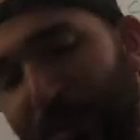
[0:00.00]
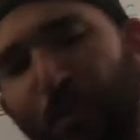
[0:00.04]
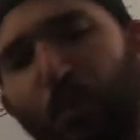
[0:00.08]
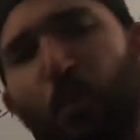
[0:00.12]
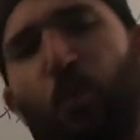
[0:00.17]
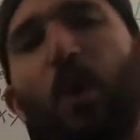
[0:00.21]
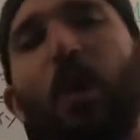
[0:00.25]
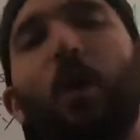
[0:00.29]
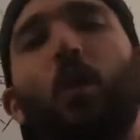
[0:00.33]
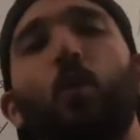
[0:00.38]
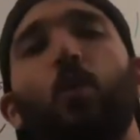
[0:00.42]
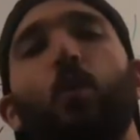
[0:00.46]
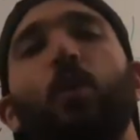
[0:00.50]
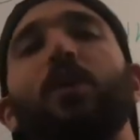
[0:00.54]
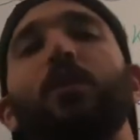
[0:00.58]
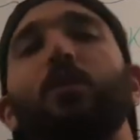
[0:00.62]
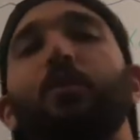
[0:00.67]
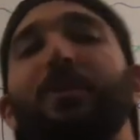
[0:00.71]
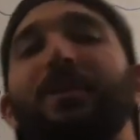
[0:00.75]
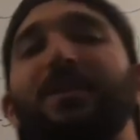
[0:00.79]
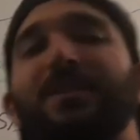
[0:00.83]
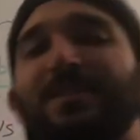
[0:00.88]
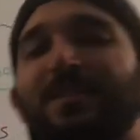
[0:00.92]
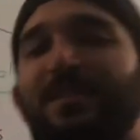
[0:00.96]
what will
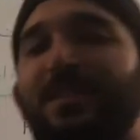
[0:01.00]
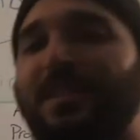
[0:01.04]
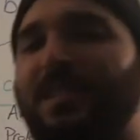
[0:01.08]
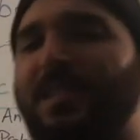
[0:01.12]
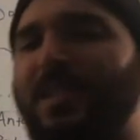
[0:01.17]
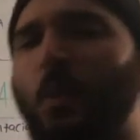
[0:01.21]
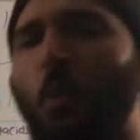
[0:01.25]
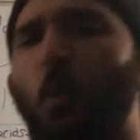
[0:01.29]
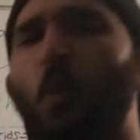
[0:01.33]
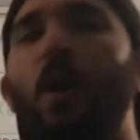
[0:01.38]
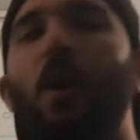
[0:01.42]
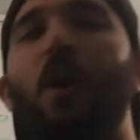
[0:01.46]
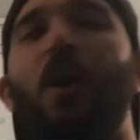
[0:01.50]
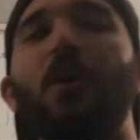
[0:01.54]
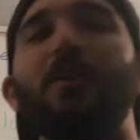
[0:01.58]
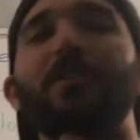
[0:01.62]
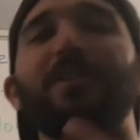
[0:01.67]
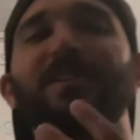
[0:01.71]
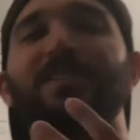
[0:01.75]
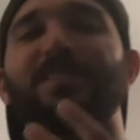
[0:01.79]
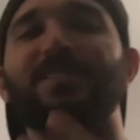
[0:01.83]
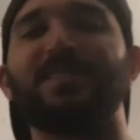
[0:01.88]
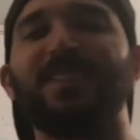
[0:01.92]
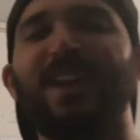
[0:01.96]
we see? What are the
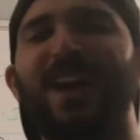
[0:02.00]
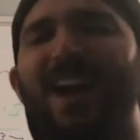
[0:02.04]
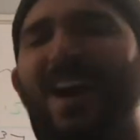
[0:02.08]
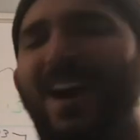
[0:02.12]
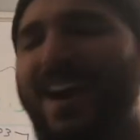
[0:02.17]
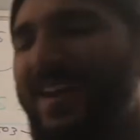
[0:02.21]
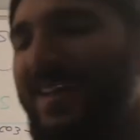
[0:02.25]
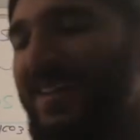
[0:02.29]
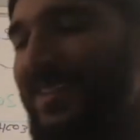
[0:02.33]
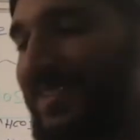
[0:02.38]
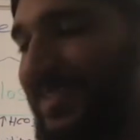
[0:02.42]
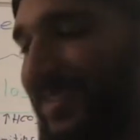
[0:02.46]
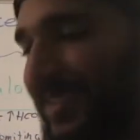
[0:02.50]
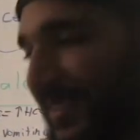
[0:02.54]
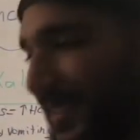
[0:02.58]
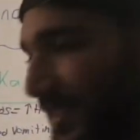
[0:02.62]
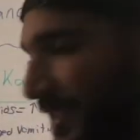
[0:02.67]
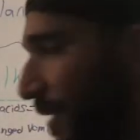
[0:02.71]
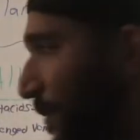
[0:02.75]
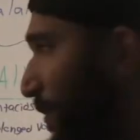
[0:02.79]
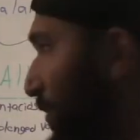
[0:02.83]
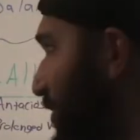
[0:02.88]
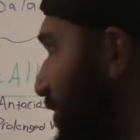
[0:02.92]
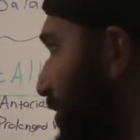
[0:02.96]
signs and
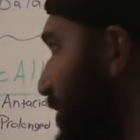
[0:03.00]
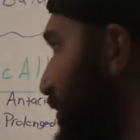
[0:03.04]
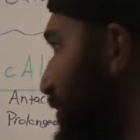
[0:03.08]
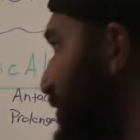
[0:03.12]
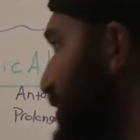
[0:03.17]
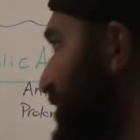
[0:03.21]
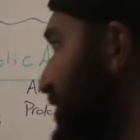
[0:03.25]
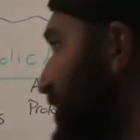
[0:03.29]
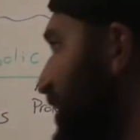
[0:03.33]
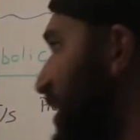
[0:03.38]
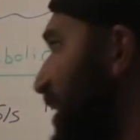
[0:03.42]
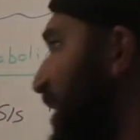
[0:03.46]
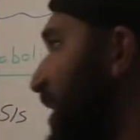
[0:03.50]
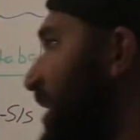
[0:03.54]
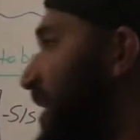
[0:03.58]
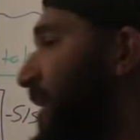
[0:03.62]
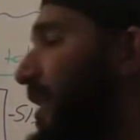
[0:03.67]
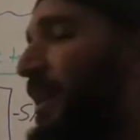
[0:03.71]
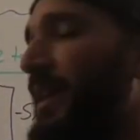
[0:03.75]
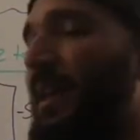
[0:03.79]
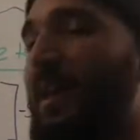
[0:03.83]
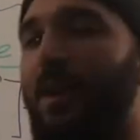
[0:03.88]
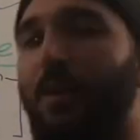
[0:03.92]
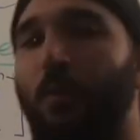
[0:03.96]
symptoms,
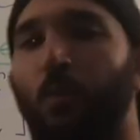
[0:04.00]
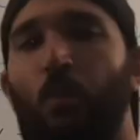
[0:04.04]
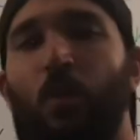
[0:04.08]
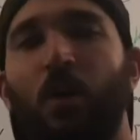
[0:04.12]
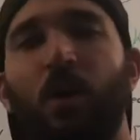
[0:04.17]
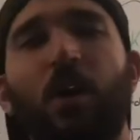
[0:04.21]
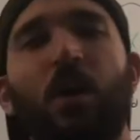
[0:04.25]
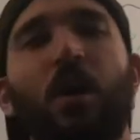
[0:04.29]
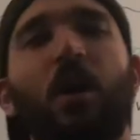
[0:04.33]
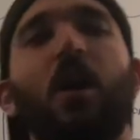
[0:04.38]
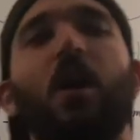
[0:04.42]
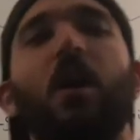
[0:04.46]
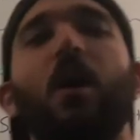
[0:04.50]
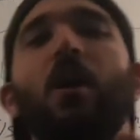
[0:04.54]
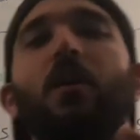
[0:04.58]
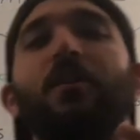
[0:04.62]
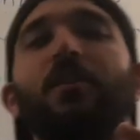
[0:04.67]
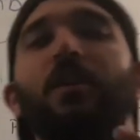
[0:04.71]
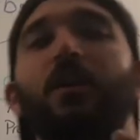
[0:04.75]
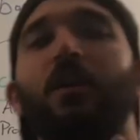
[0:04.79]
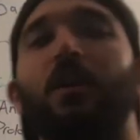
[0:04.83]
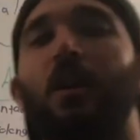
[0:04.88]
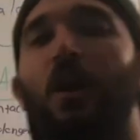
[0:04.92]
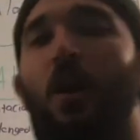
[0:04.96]
and what are the
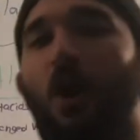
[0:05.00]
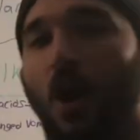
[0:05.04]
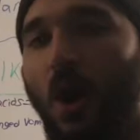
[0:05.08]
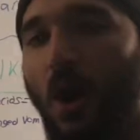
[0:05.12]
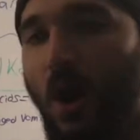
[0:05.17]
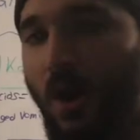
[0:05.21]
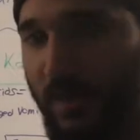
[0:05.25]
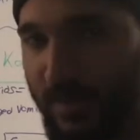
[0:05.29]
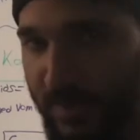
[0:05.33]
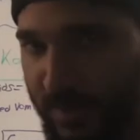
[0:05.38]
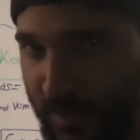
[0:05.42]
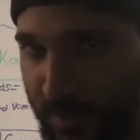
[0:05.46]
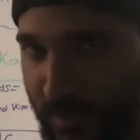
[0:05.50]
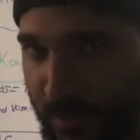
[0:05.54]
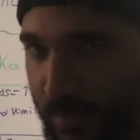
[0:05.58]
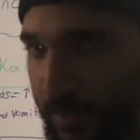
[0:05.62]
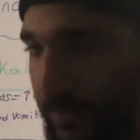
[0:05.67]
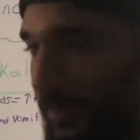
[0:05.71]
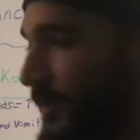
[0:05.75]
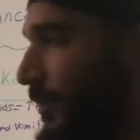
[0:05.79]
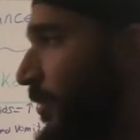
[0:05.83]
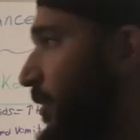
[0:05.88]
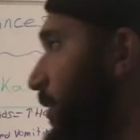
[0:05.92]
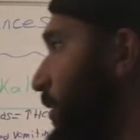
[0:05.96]

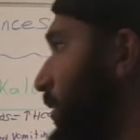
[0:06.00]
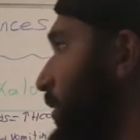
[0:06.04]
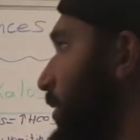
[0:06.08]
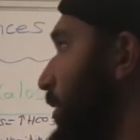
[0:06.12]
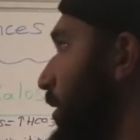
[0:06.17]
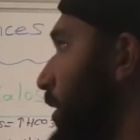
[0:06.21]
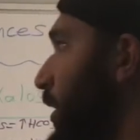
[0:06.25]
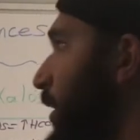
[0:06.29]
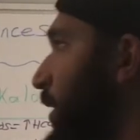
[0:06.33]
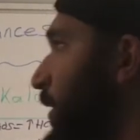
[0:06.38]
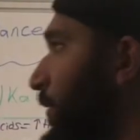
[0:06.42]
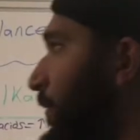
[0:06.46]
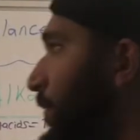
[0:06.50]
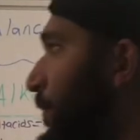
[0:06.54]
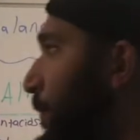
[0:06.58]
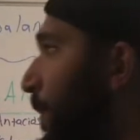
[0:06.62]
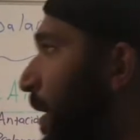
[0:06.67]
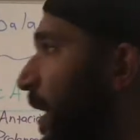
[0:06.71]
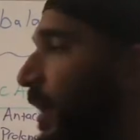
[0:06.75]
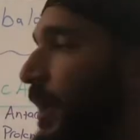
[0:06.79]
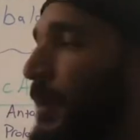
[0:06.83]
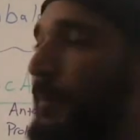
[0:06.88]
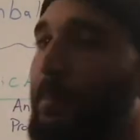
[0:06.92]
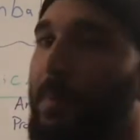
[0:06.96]
causes of
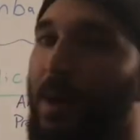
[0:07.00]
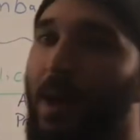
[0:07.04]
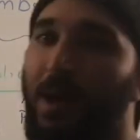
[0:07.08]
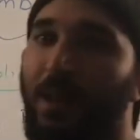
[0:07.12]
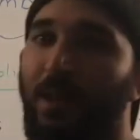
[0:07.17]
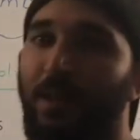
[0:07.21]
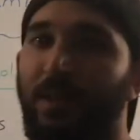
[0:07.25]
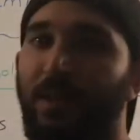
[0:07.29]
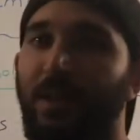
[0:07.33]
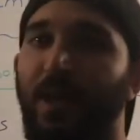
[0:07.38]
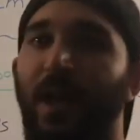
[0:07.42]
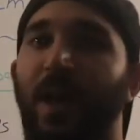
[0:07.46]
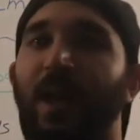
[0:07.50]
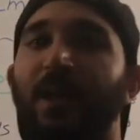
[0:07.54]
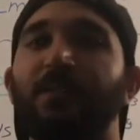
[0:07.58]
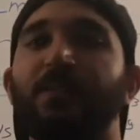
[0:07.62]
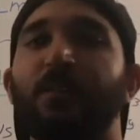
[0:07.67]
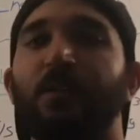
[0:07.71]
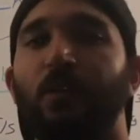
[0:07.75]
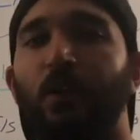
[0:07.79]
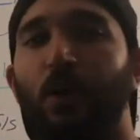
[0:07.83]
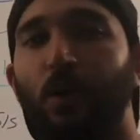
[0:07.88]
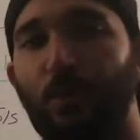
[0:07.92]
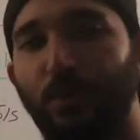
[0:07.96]
metabolic
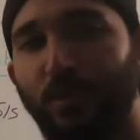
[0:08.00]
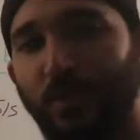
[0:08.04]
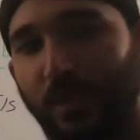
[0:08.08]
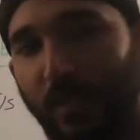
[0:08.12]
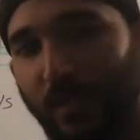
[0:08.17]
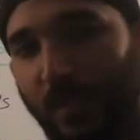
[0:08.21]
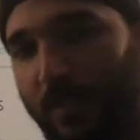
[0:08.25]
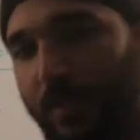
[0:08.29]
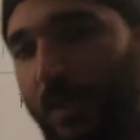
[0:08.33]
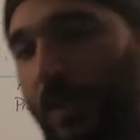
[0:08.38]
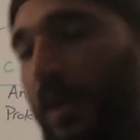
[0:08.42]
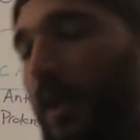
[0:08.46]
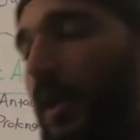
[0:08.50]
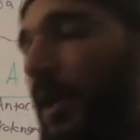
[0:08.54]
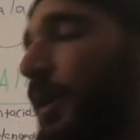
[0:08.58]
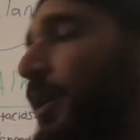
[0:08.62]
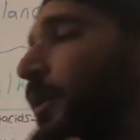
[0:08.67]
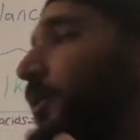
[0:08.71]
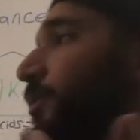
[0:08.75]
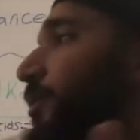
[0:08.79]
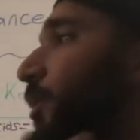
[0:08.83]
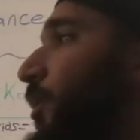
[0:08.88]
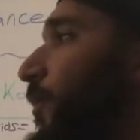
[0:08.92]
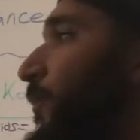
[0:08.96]
acidosis?
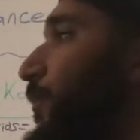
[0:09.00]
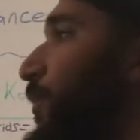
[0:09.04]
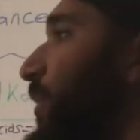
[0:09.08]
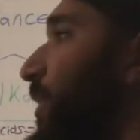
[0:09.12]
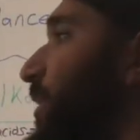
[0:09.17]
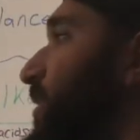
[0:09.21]
So for the